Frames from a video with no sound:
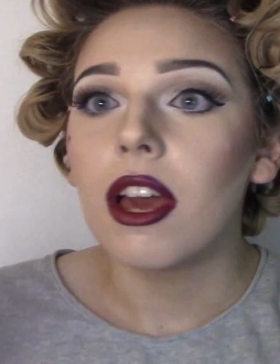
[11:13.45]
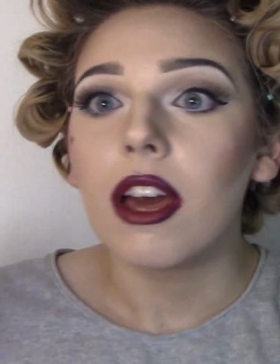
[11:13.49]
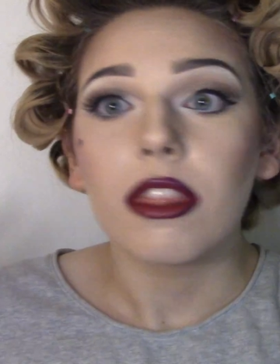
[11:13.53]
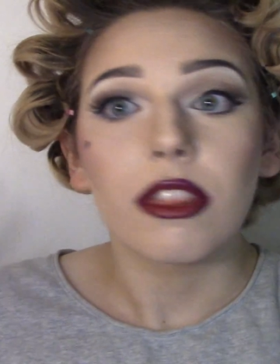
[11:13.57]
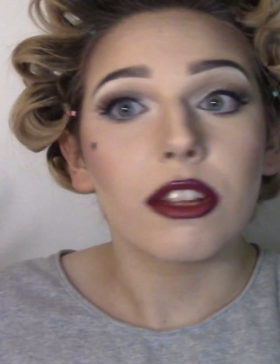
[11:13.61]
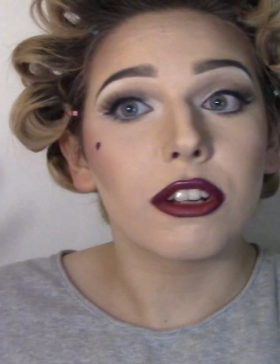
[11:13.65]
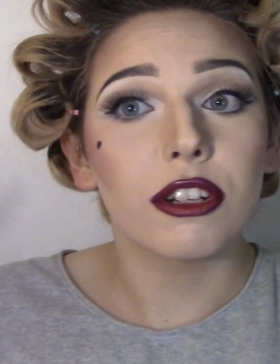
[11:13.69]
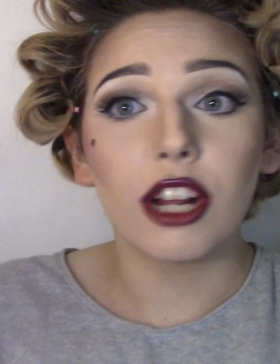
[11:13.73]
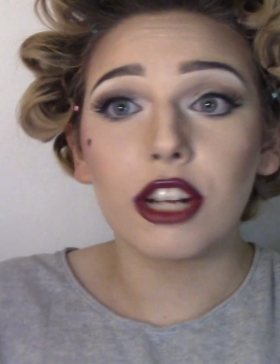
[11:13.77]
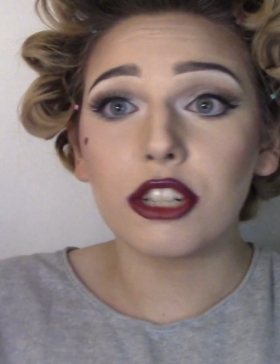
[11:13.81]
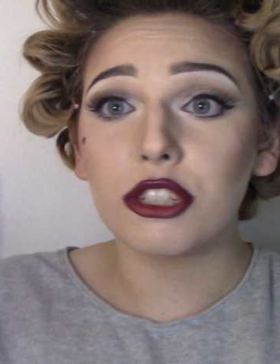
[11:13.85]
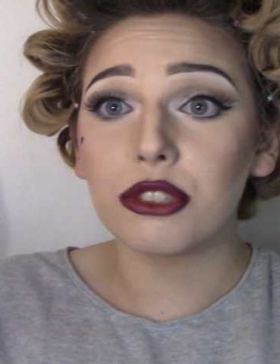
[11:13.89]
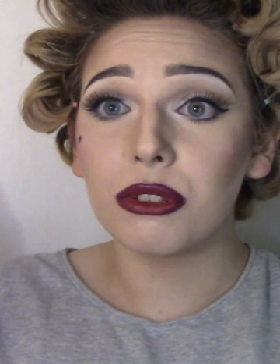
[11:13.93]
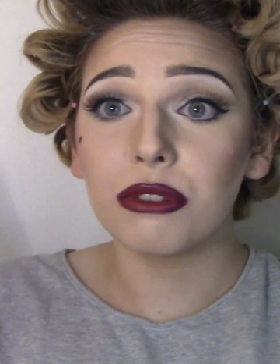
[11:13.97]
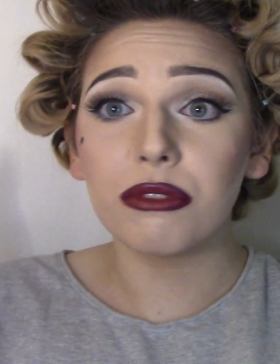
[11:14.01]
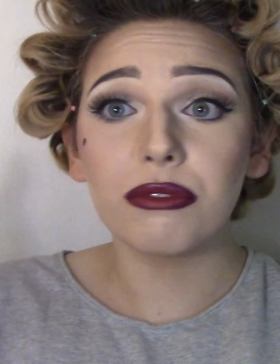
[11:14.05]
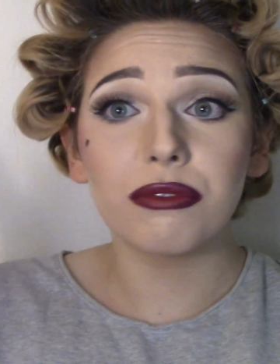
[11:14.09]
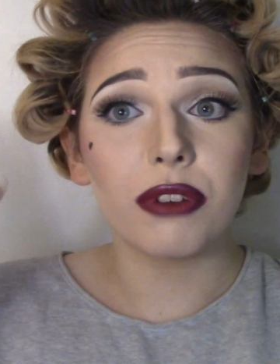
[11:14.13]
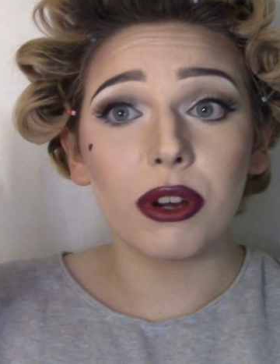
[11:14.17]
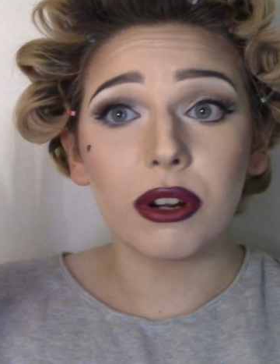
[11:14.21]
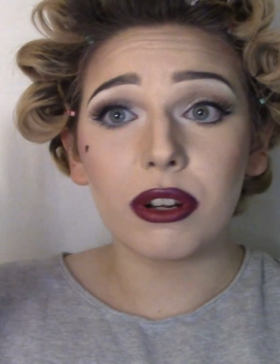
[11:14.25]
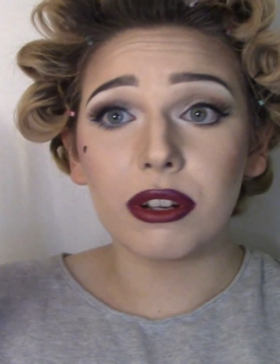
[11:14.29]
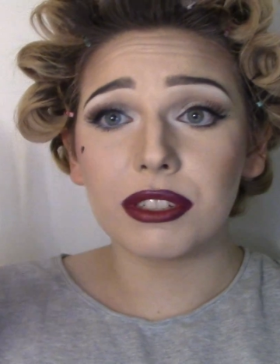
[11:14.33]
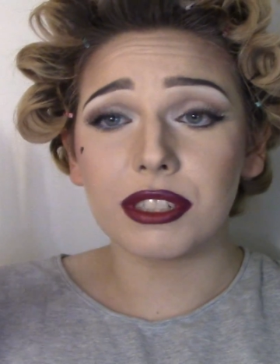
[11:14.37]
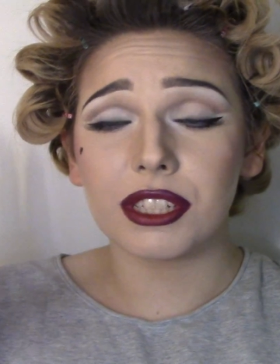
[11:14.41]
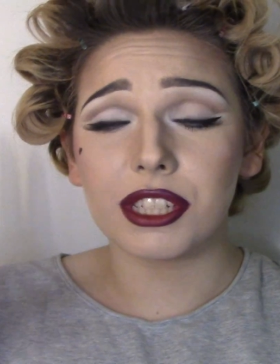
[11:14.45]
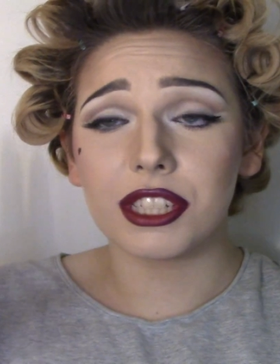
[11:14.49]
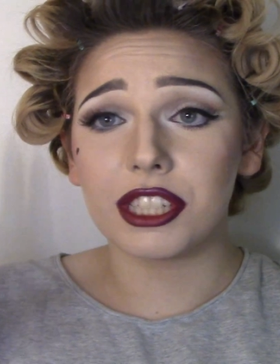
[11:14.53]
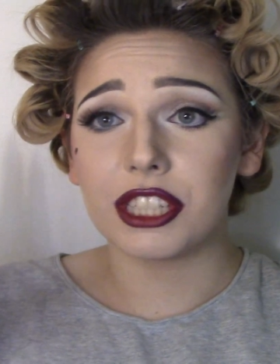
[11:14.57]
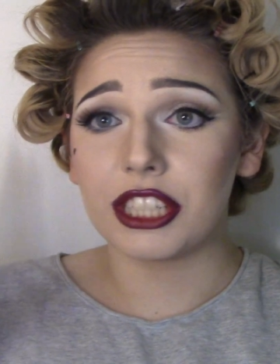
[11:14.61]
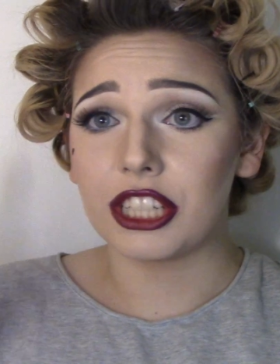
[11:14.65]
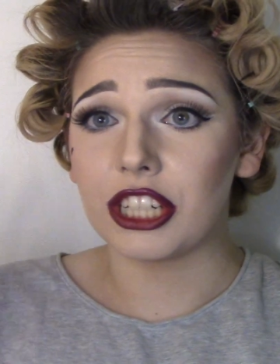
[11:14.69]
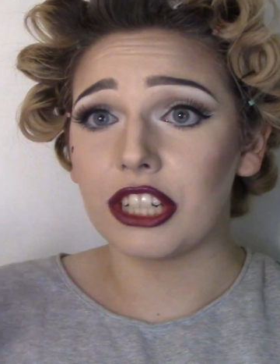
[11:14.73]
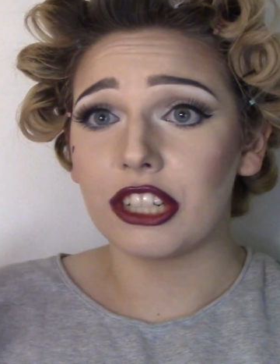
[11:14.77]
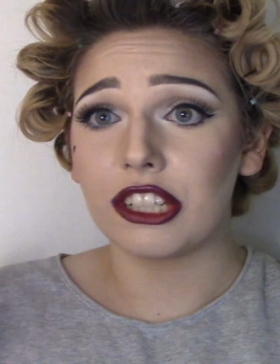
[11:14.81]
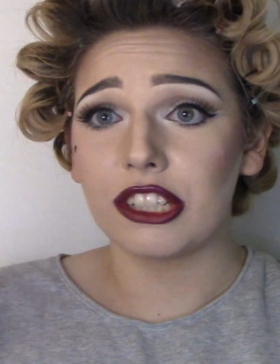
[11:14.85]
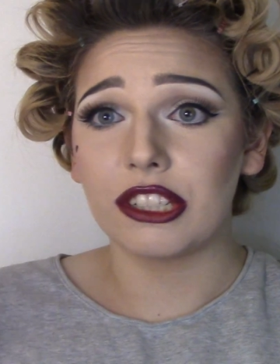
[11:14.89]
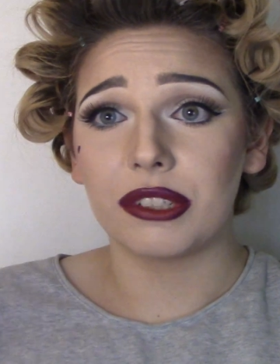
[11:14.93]
they're not doing photos this
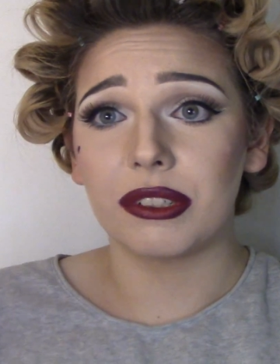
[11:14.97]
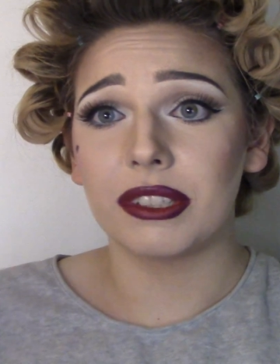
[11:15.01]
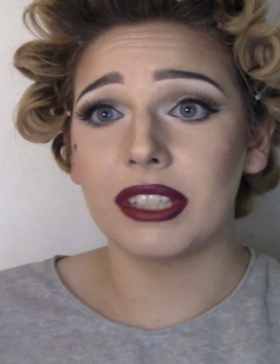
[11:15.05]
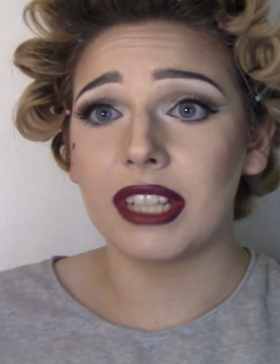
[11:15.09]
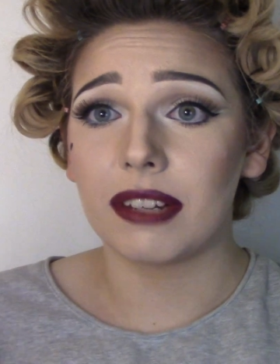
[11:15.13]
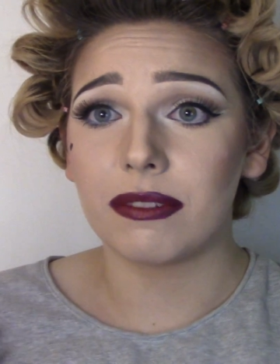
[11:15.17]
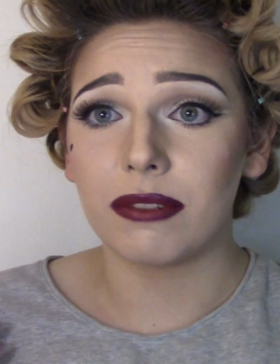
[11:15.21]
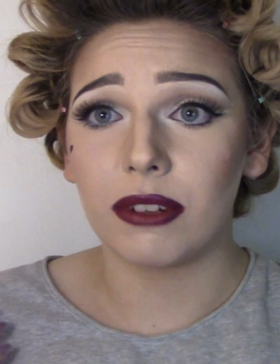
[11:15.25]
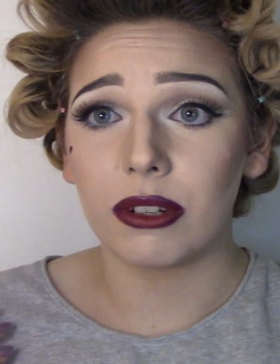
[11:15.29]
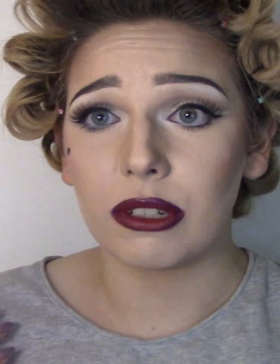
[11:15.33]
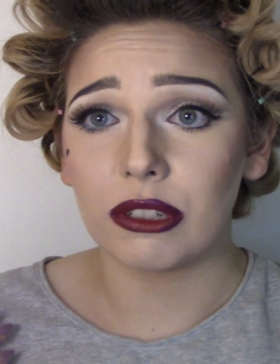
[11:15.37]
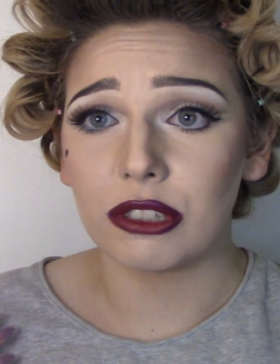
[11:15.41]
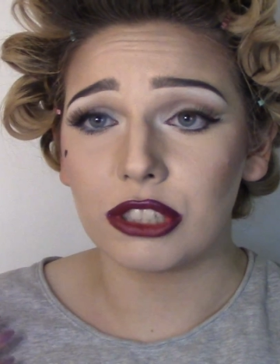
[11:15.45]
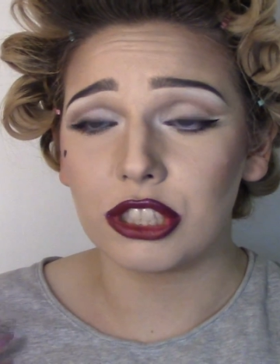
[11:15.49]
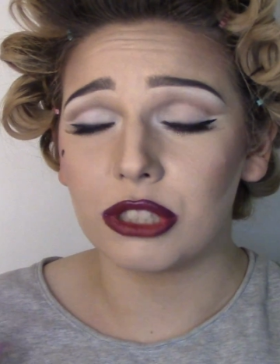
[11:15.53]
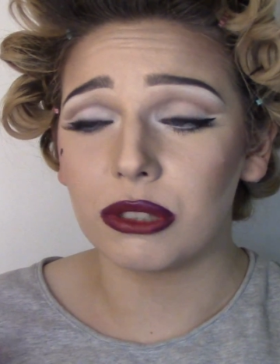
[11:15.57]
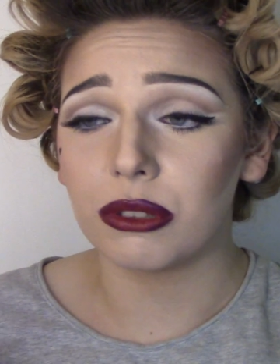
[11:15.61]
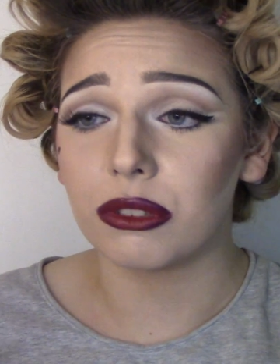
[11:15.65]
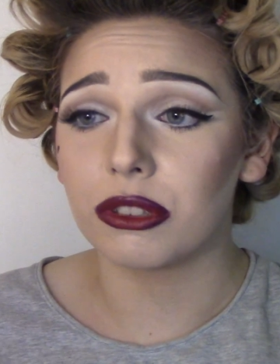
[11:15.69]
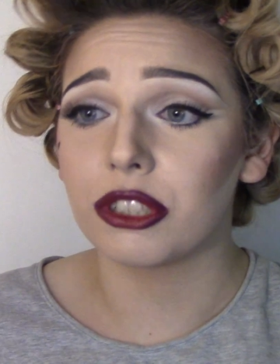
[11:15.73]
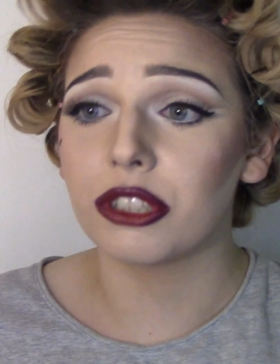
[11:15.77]
year and doing that photo shoot,